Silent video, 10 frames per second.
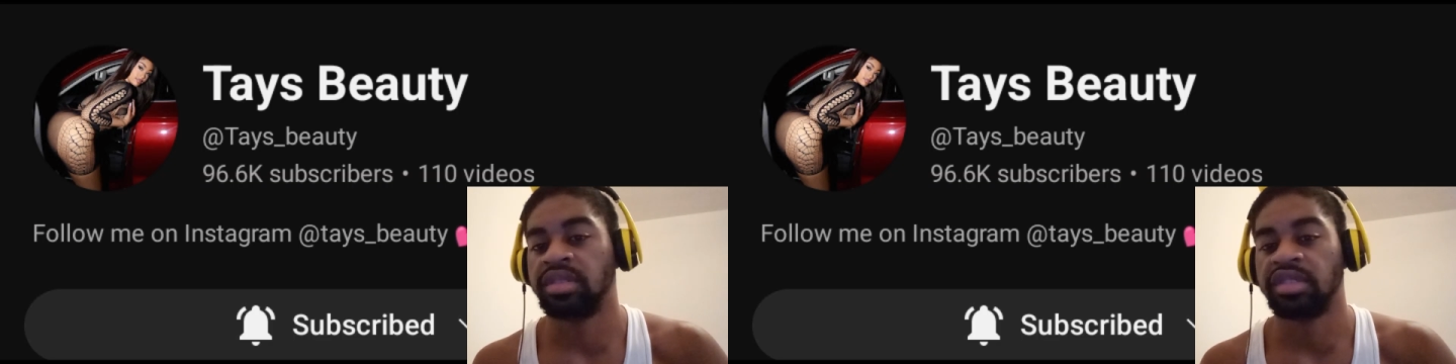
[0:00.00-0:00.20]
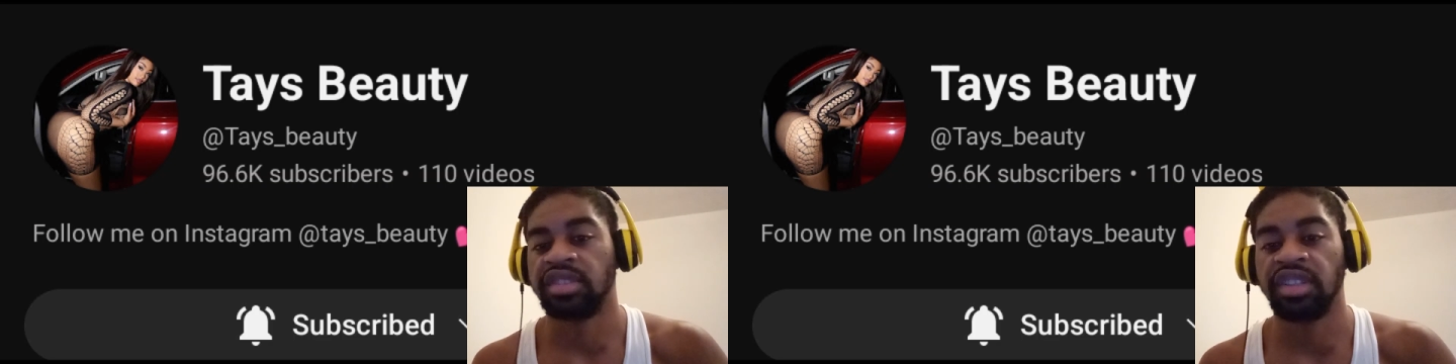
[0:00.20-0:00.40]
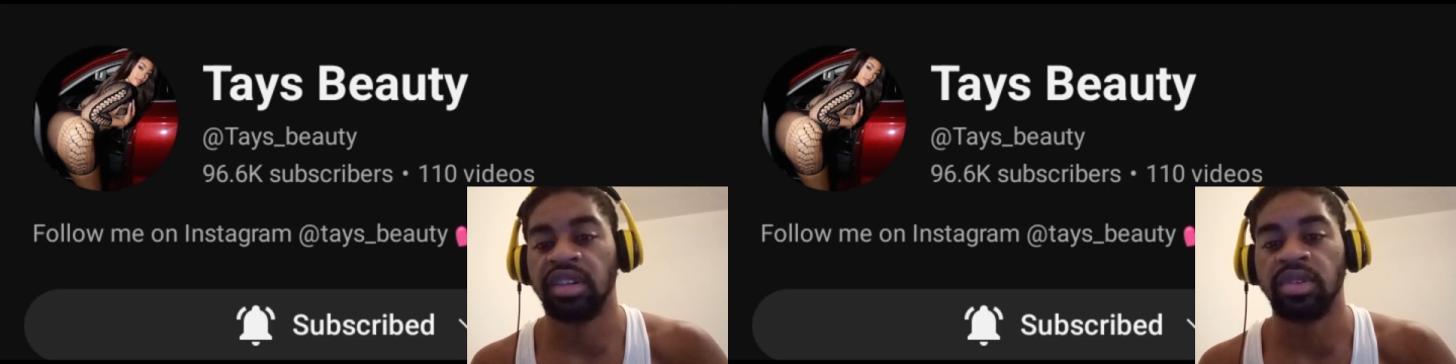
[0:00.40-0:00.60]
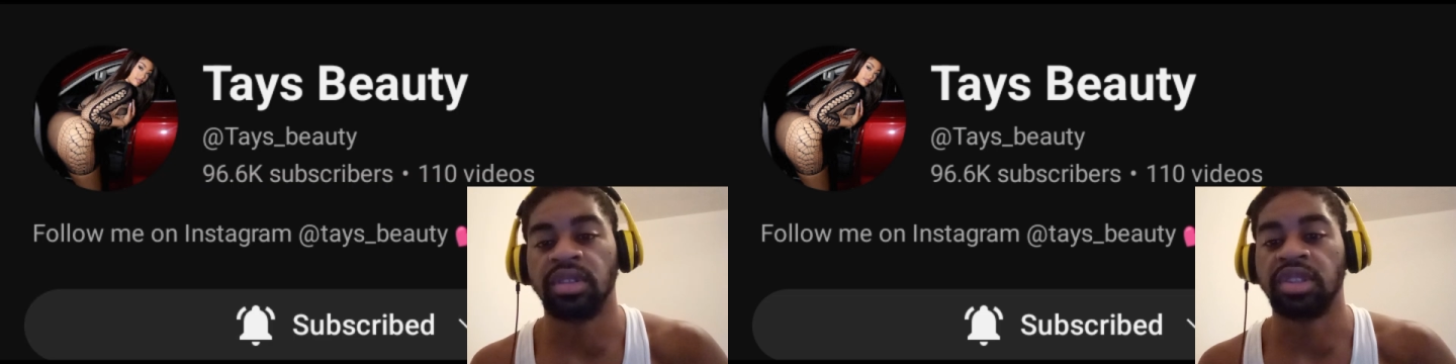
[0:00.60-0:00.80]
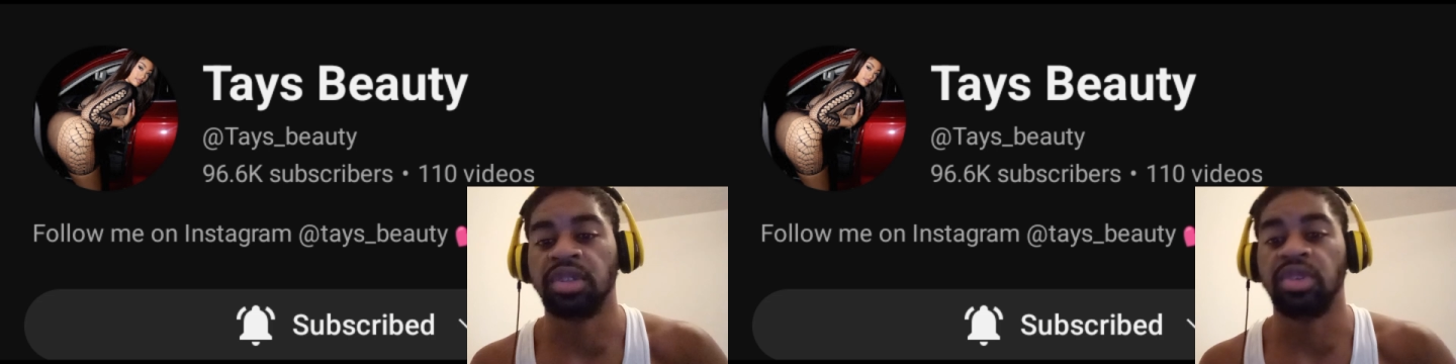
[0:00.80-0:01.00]
She on
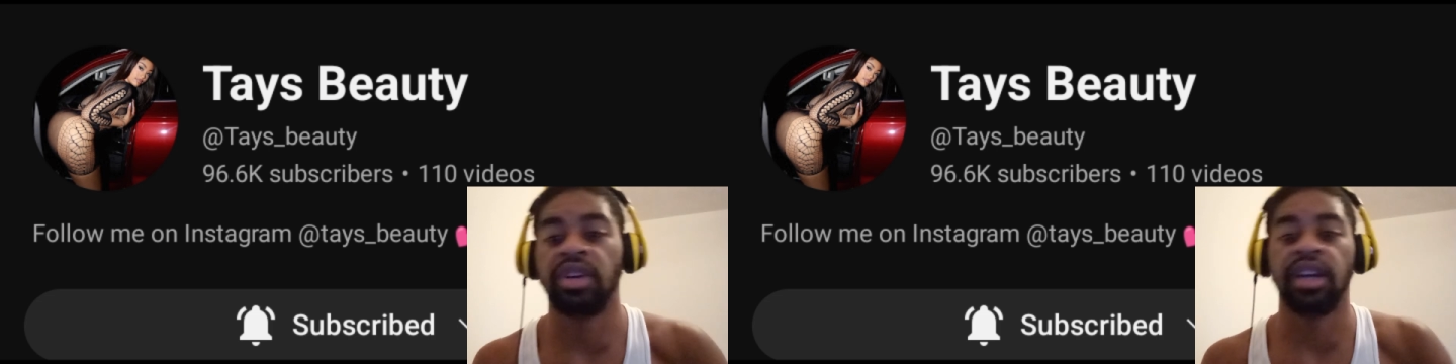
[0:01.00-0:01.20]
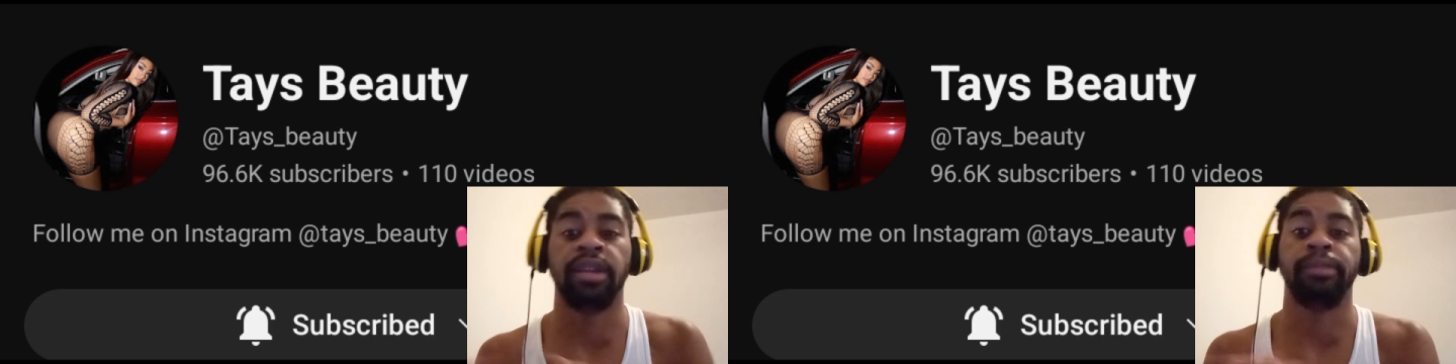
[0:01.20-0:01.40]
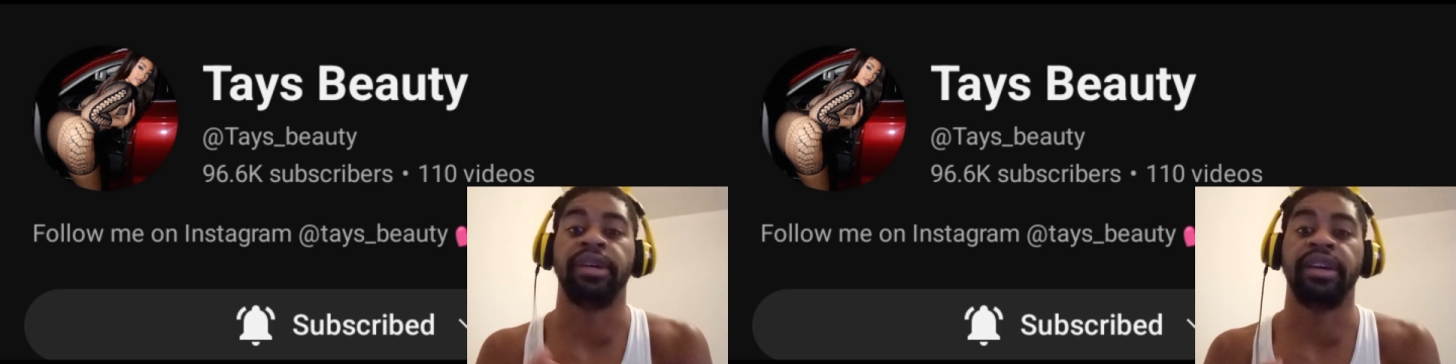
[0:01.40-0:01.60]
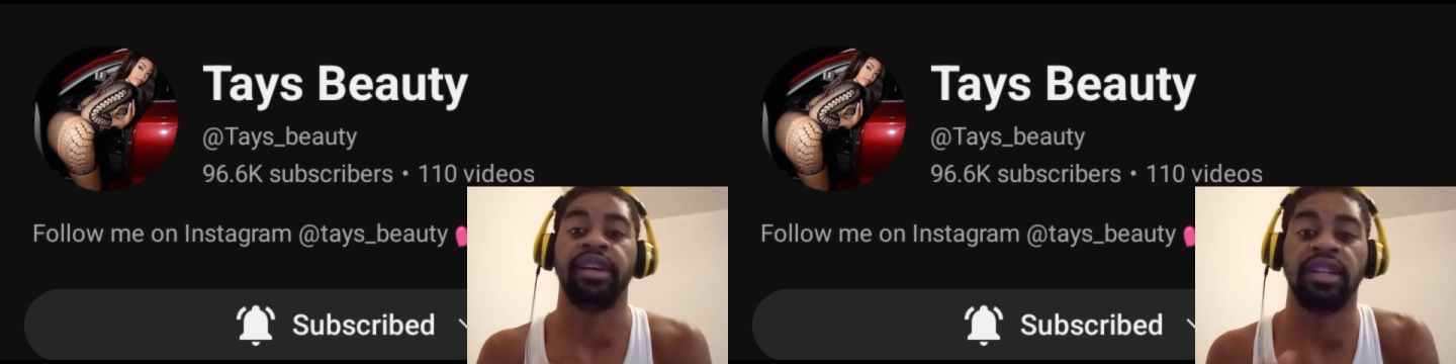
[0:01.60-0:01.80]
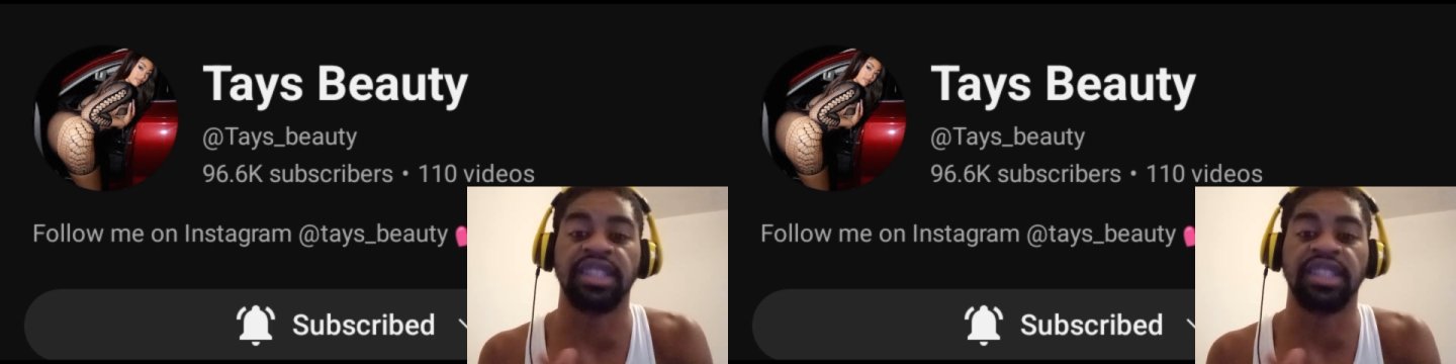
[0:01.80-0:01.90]
her grind, man.